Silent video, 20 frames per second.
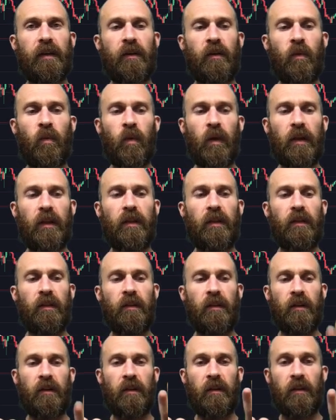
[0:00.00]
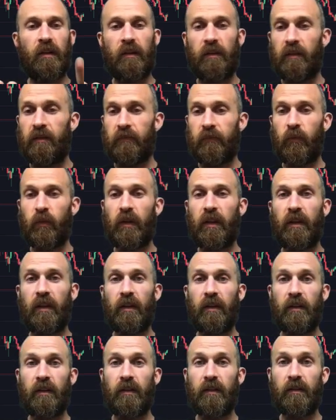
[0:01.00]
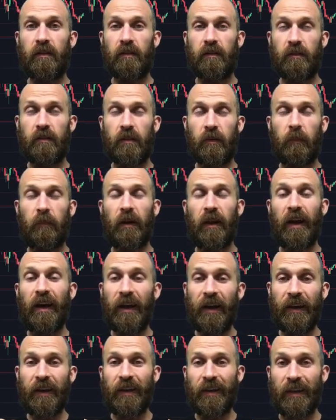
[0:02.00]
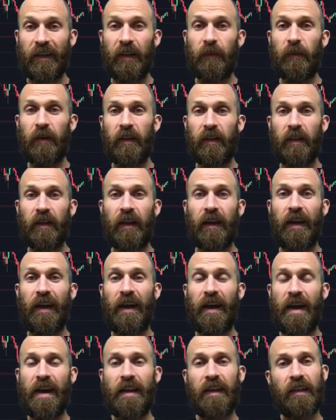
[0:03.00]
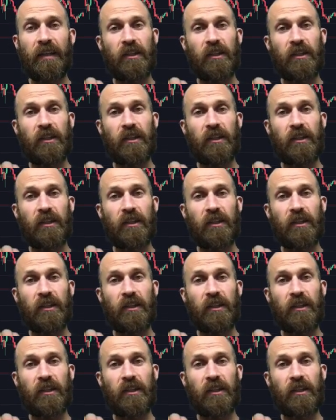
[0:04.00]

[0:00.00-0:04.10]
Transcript: with the with the supply limited, any